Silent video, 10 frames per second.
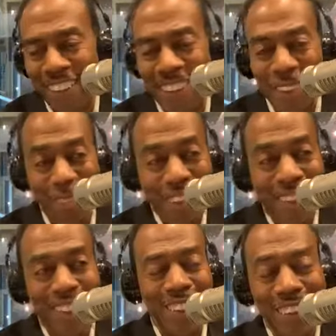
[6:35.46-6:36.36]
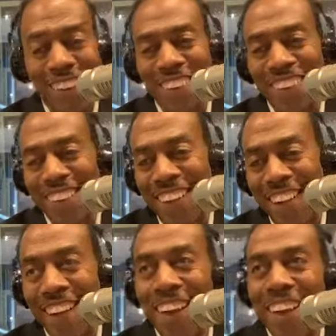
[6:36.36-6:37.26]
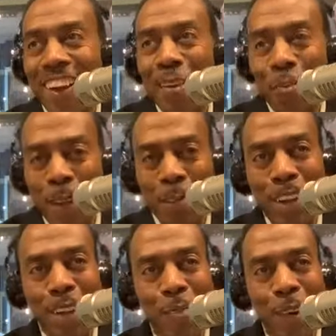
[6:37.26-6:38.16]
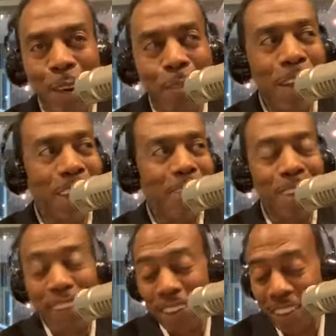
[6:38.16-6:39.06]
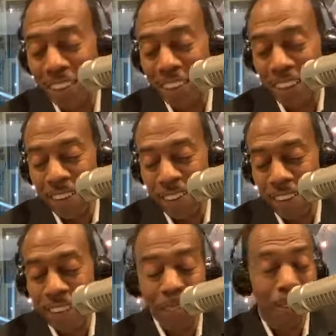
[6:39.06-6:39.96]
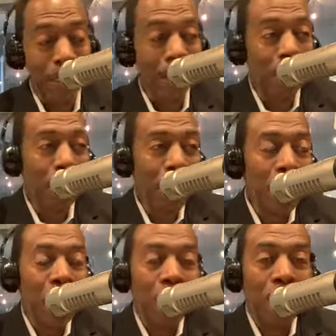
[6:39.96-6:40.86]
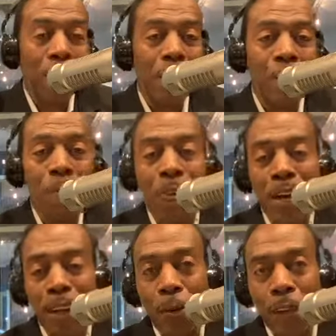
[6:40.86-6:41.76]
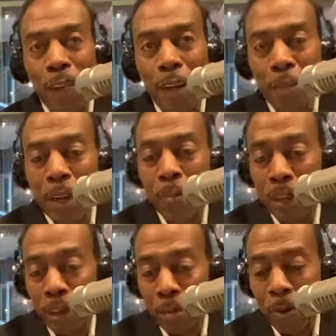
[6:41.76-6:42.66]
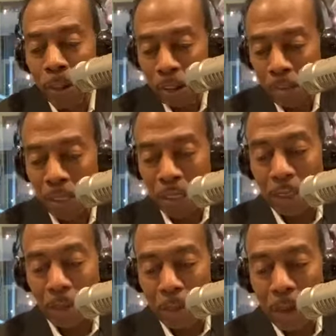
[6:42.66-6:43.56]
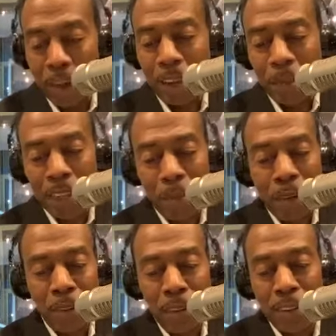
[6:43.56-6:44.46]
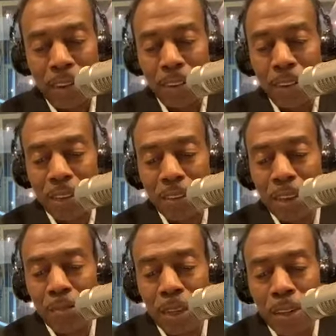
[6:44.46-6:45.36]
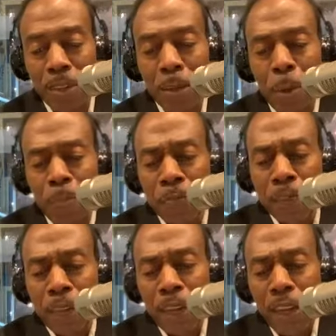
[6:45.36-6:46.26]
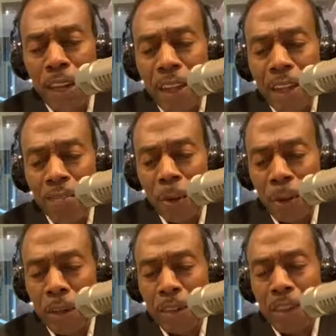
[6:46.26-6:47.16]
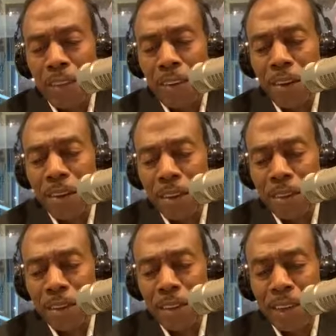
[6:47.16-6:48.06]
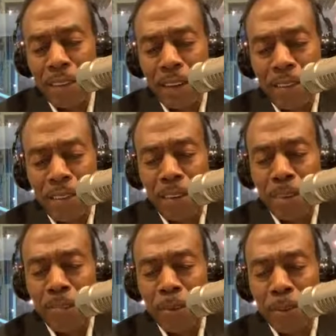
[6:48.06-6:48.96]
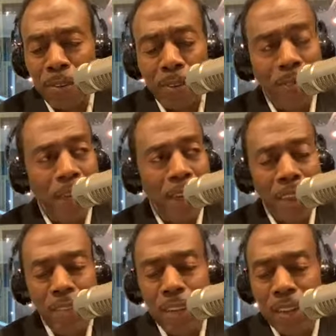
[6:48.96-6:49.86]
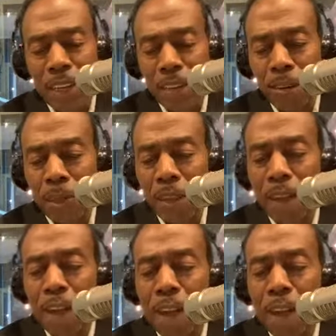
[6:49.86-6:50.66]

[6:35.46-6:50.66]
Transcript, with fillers: I said, man, this sucks. They were paying me good money, but I said, man, this is, this is not going to last very long. But anyway, before I could quit them, the company ended up going out of business after about, I'd been there about six years, six or seven years, and they folded. I said, darn, okay, that, that sucks even worse. I didn't even get a chance to quit.